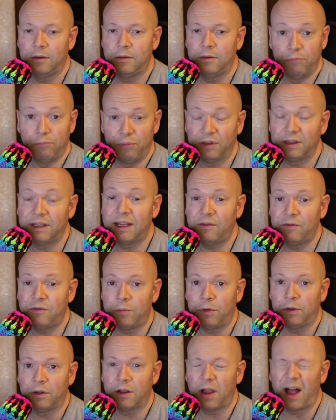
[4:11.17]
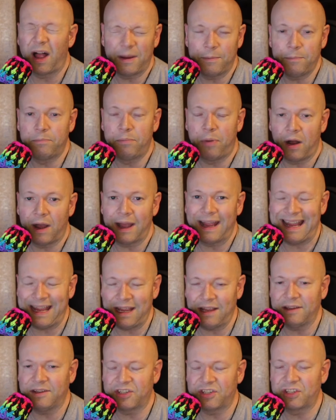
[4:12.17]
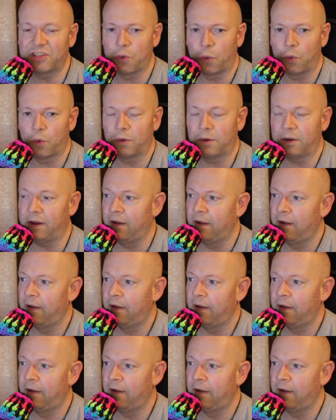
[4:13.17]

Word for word: believable. I buy his story,